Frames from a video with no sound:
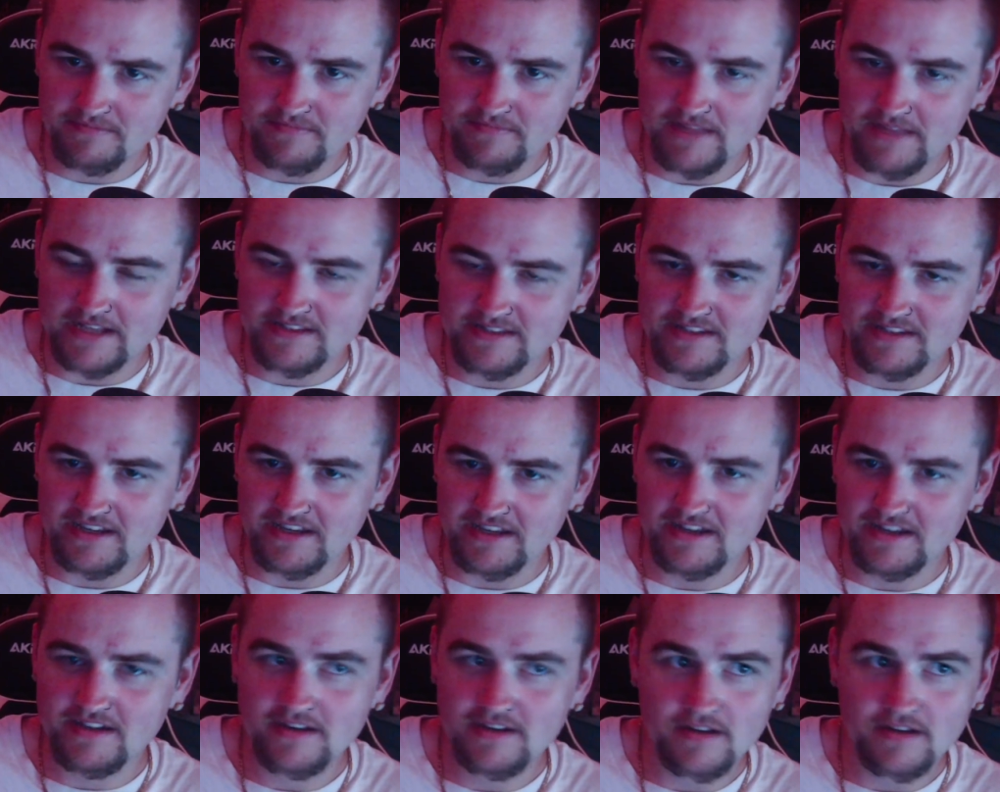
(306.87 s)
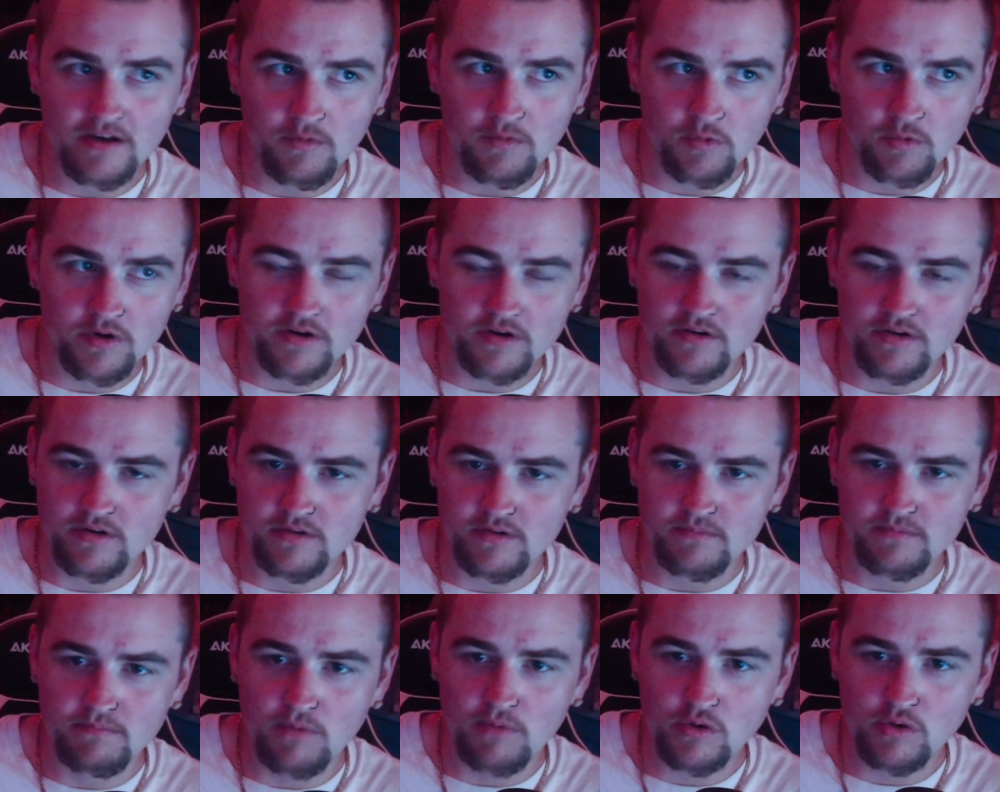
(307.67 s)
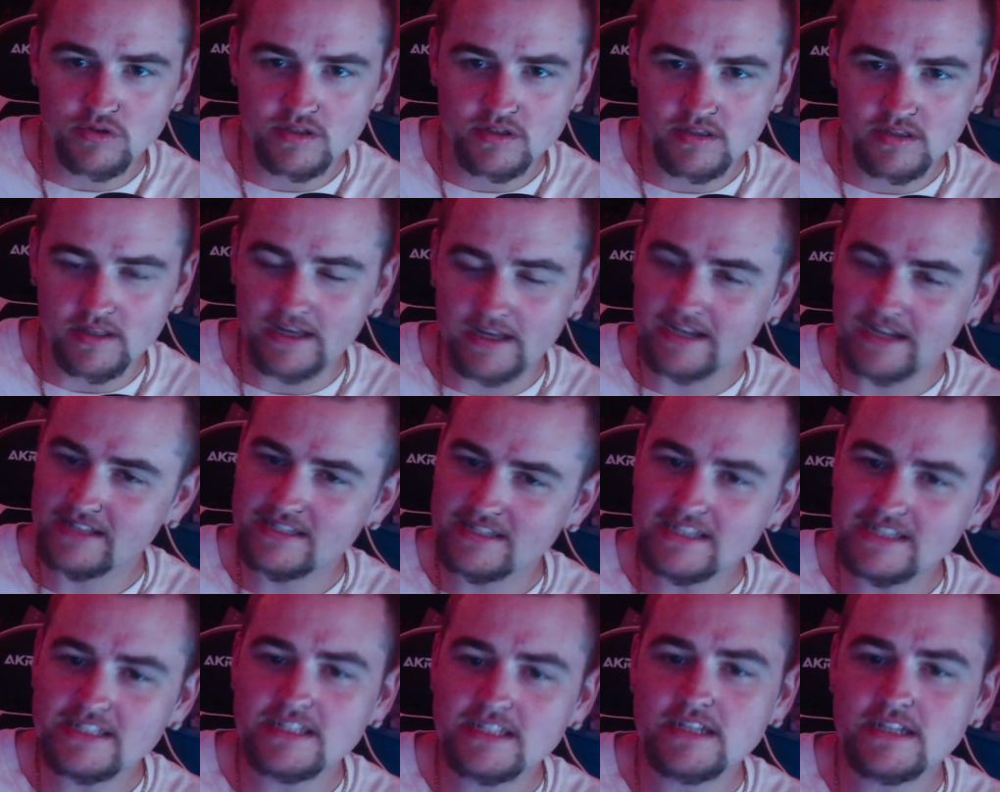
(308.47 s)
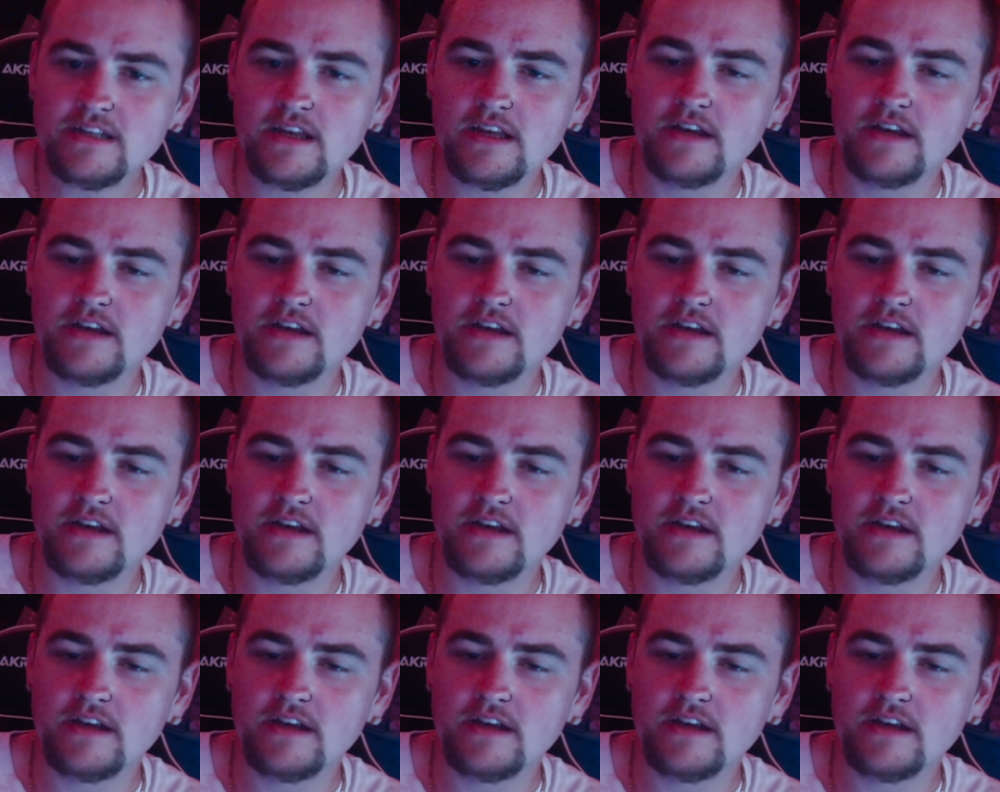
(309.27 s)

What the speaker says: That's like where most, like, it's easy.